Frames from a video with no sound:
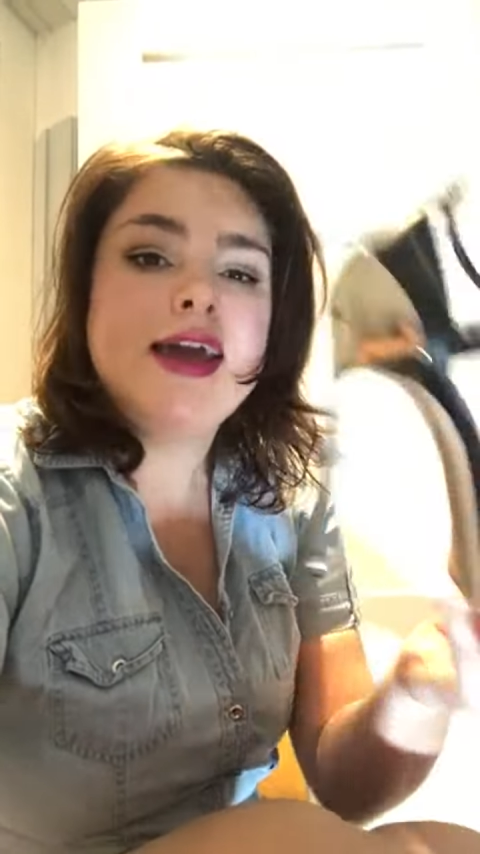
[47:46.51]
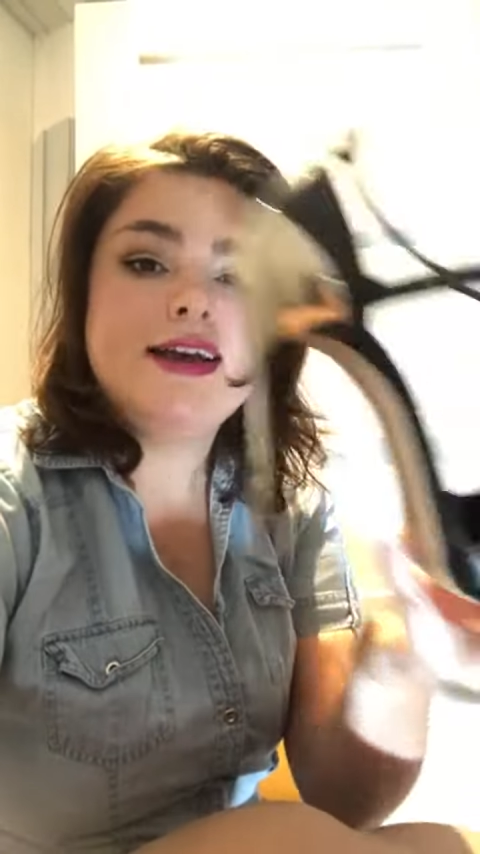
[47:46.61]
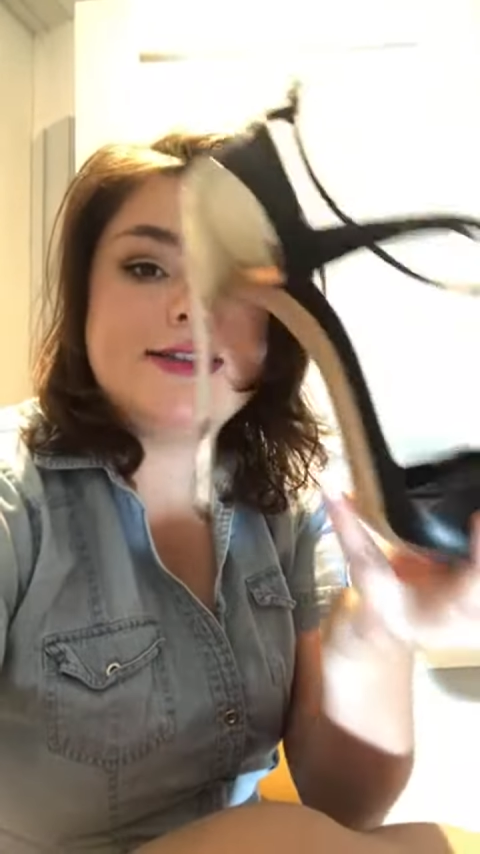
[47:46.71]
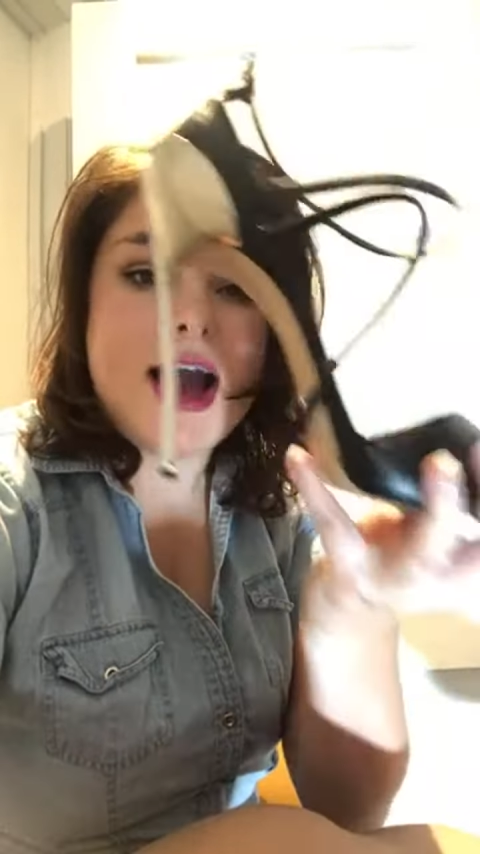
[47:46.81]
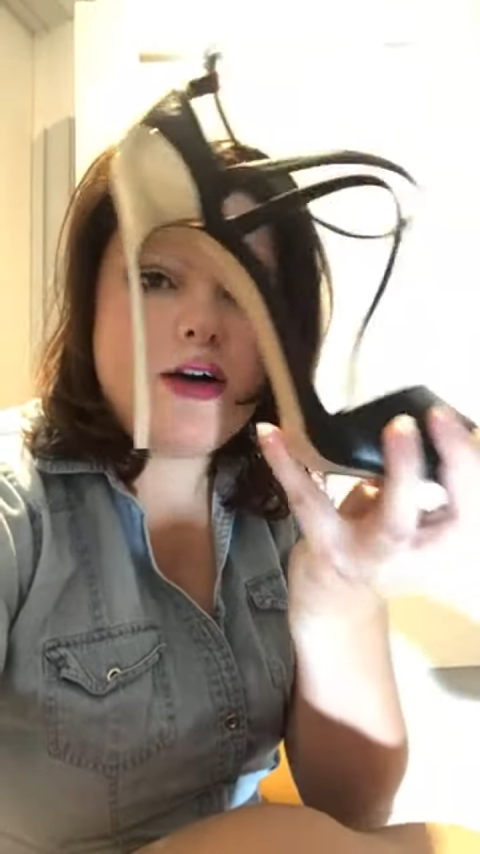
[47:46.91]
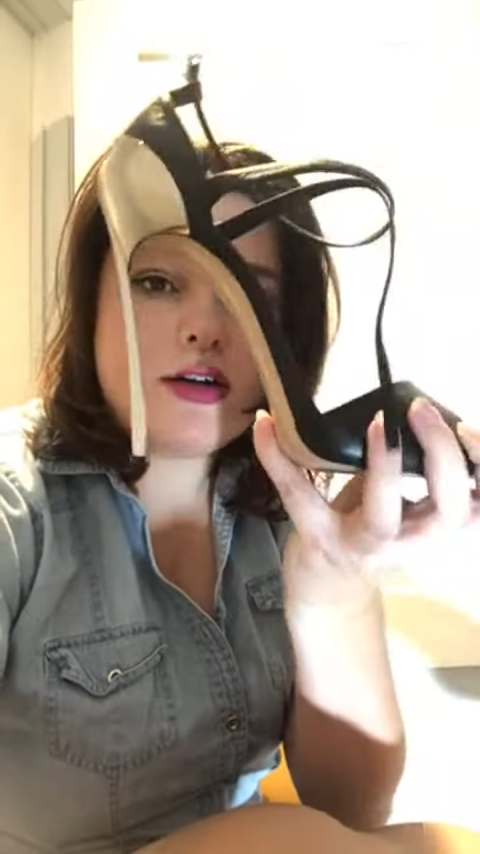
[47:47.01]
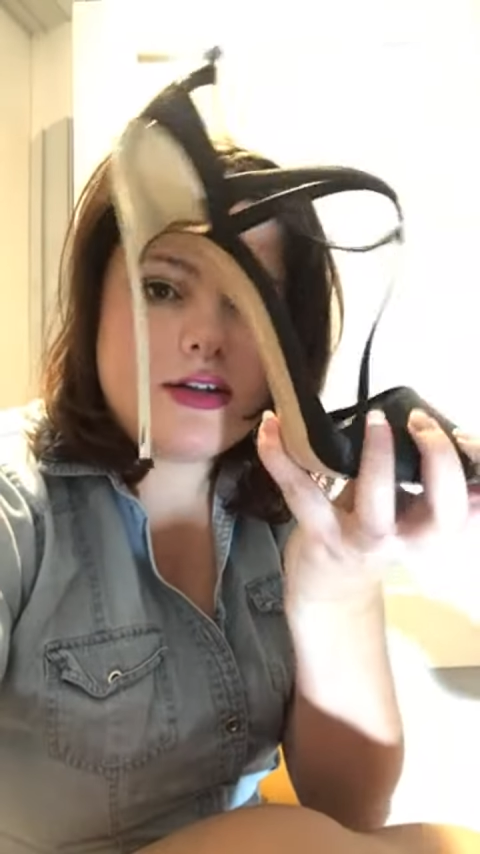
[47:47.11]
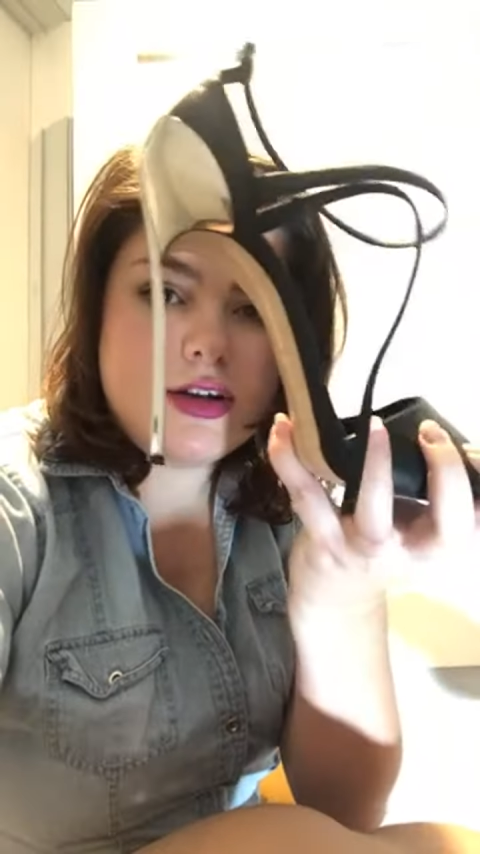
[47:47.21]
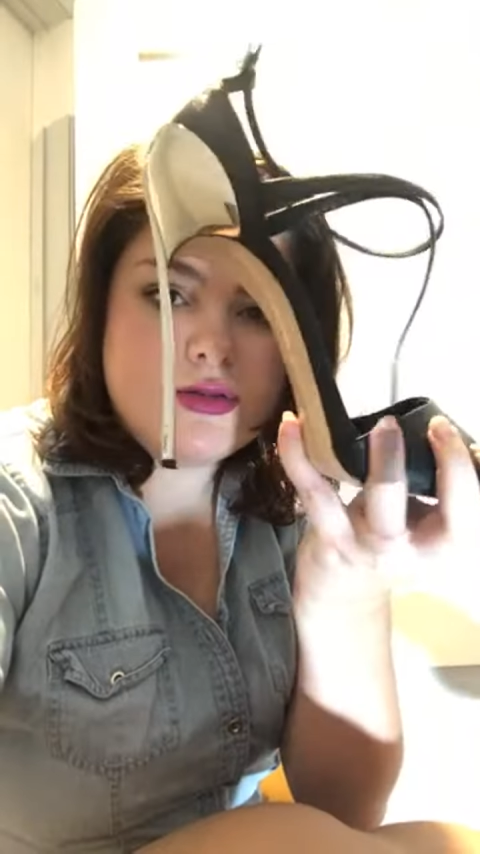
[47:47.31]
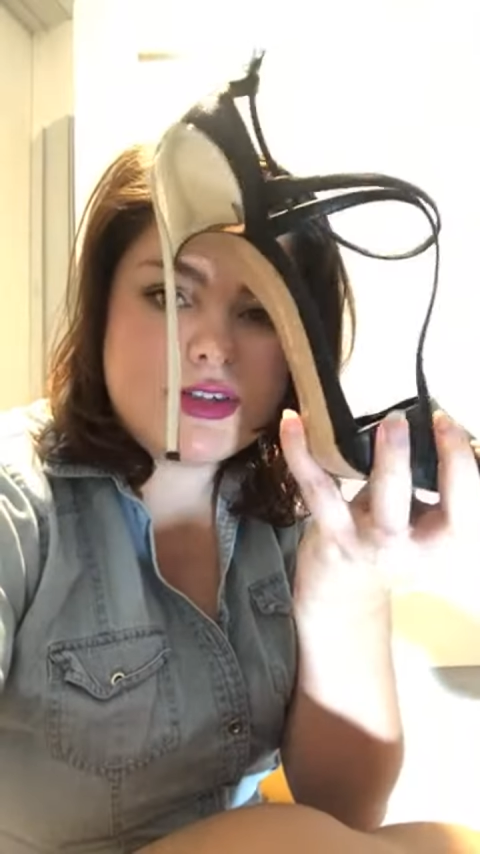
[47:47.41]
is how
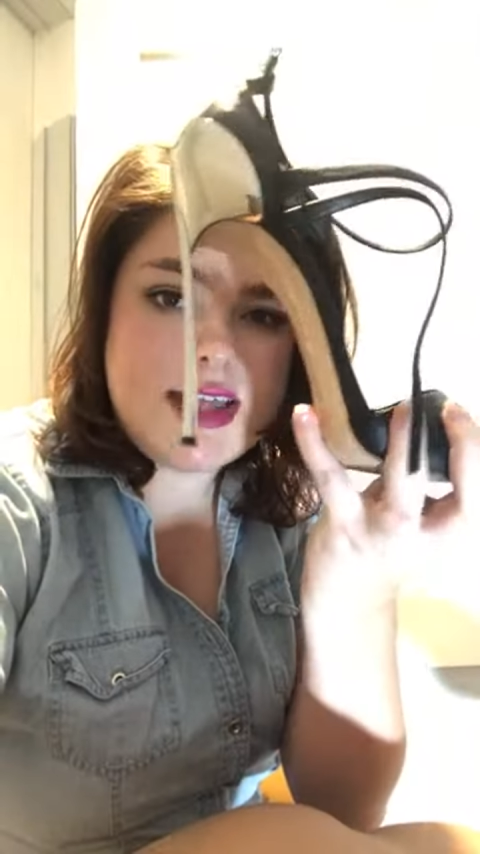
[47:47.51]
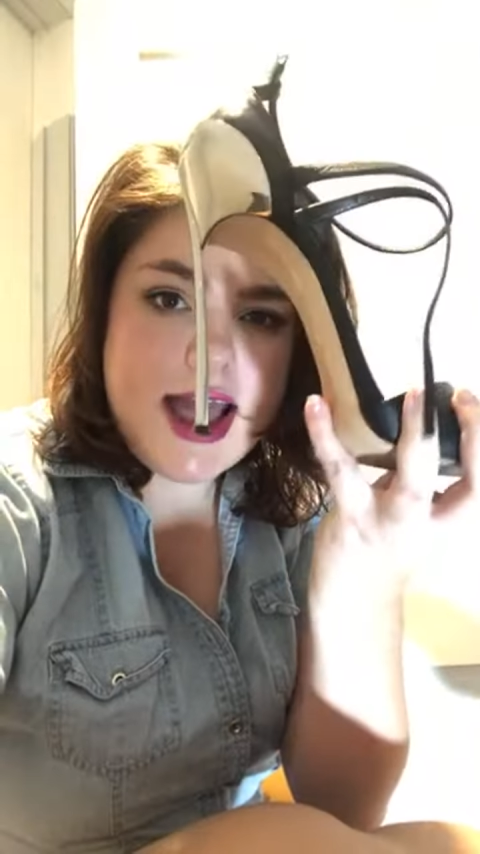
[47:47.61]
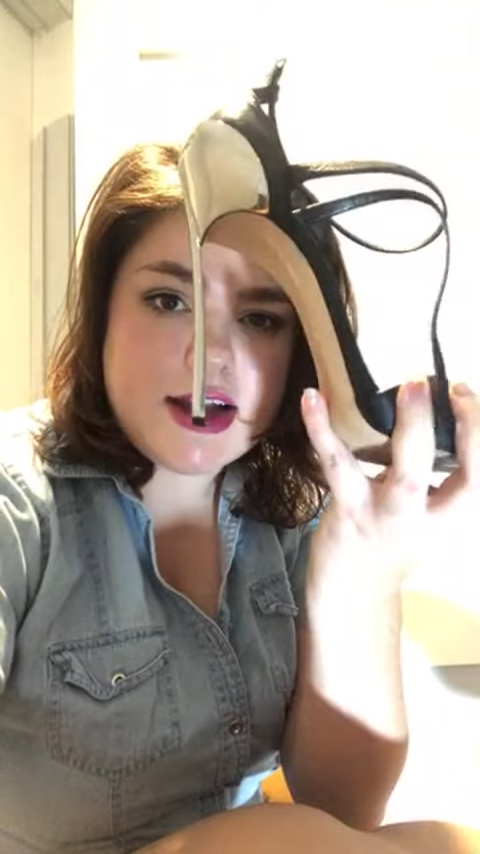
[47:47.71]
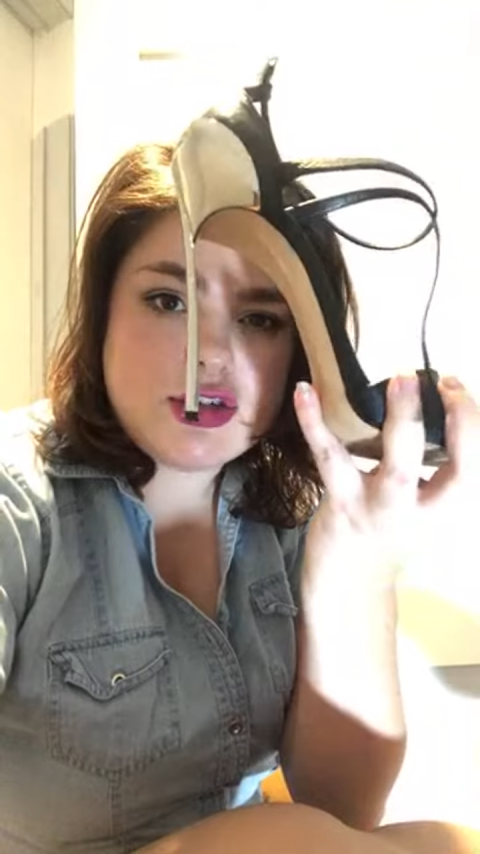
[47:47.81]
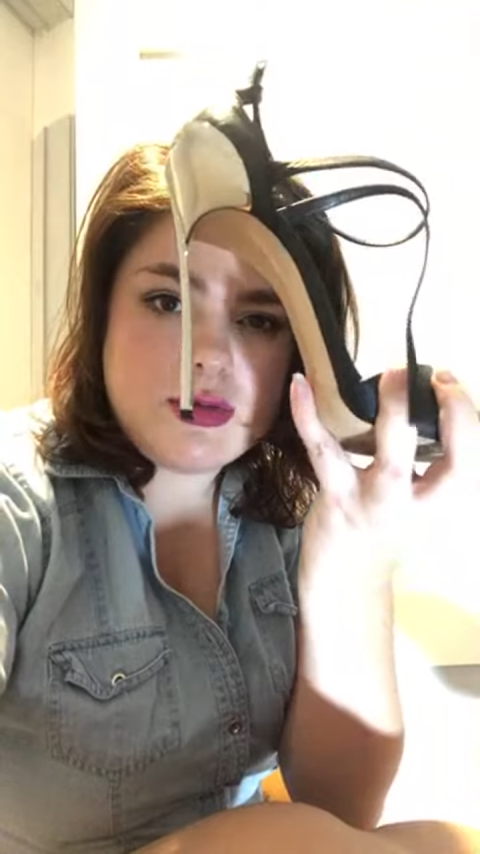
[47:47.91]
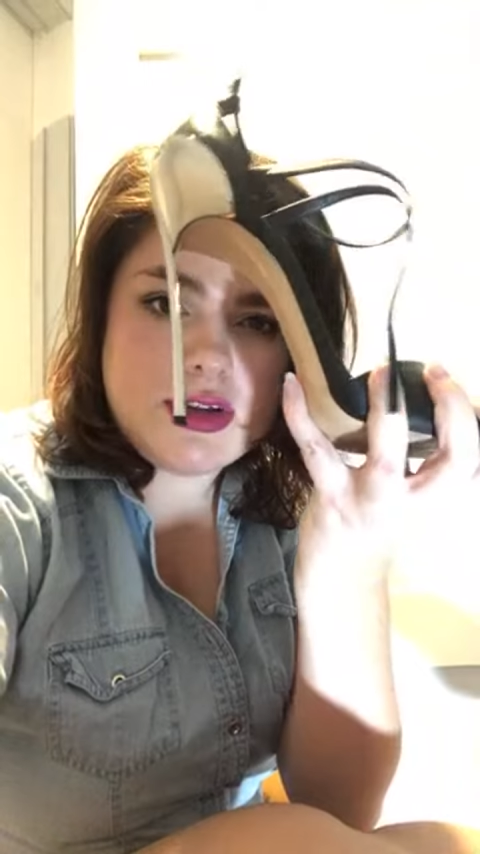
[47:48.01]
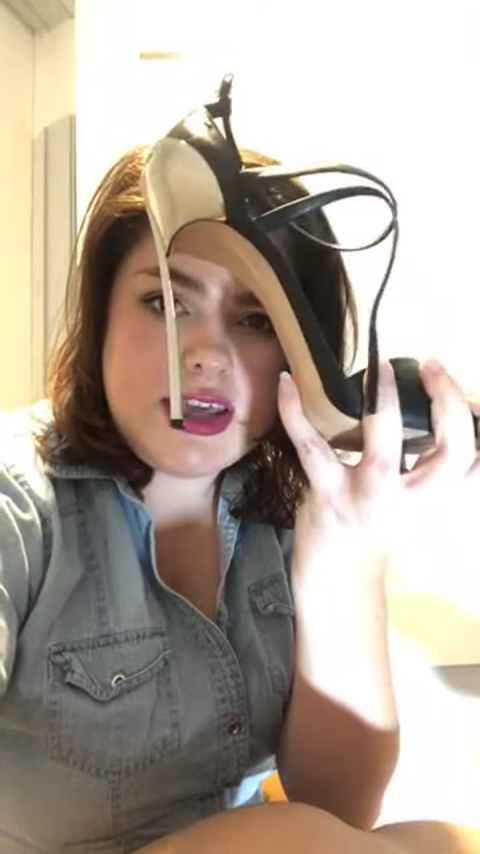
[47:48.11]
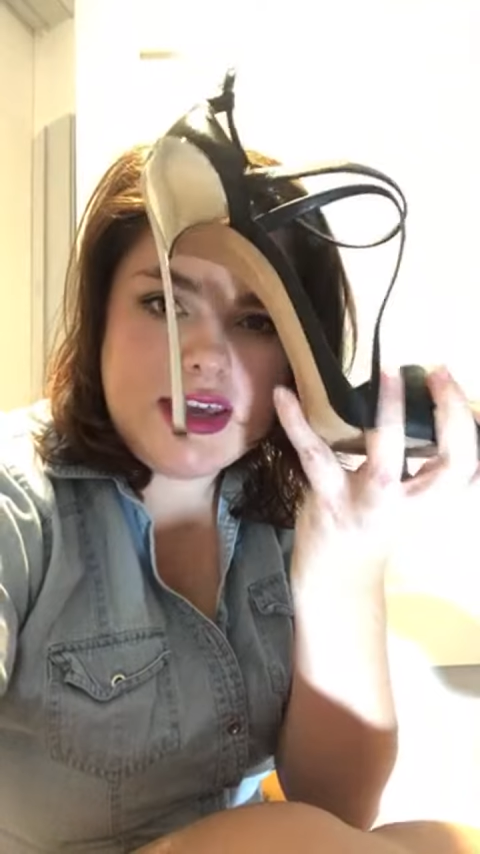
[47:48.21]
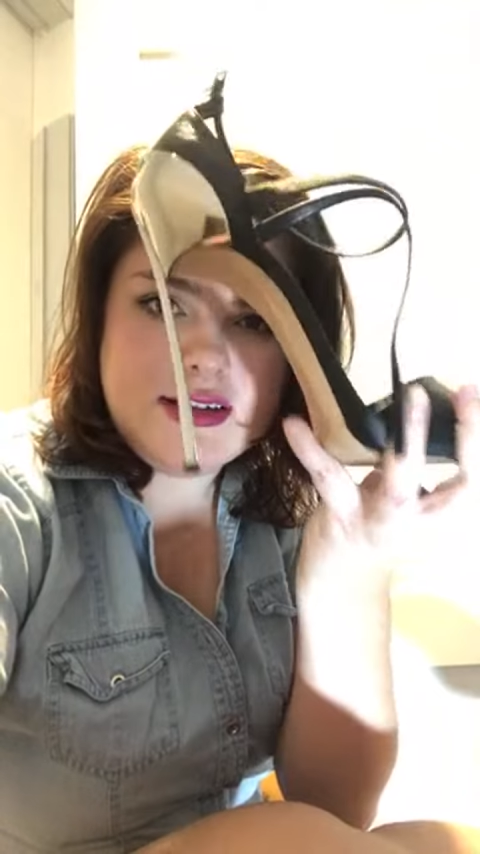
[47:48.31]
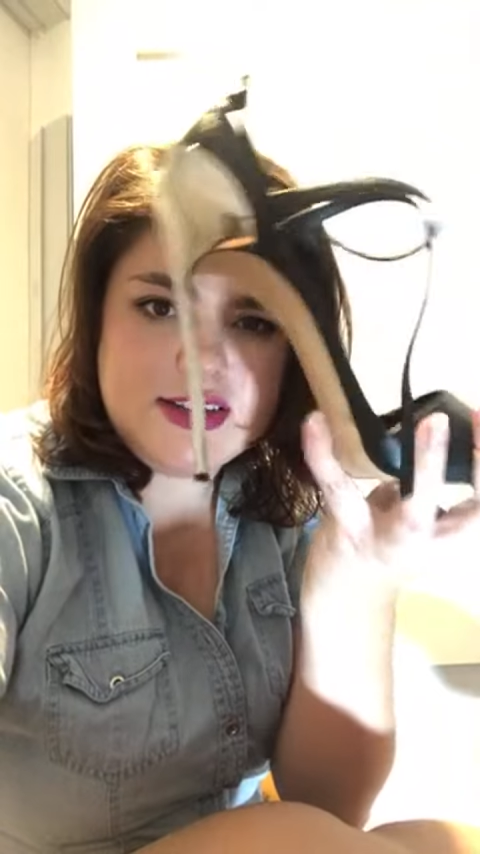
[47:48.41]
close the actual heel